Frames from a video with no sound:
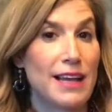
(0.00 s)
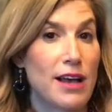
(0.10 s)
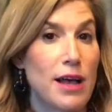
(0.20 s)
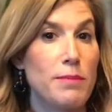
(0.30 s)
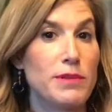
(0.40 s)
It
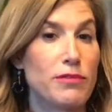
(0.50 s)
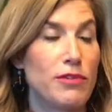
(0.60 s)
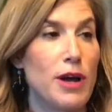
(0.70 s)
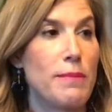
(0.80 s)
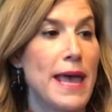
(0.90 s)
comes
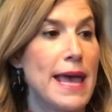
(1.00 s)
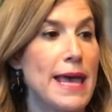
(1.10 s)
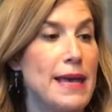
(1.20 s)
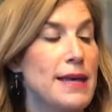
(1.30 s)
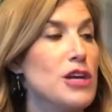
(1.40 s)
from
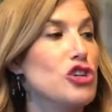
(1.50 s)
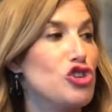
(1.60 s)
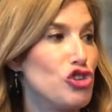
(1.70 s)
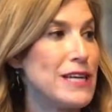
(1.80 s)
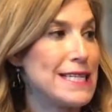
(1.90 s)
a
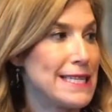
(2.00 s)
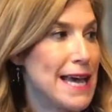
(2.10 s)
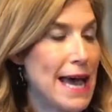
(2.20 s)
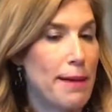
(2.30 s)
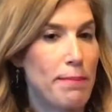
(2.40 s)
tree
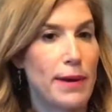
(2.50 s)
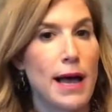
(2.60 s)
sap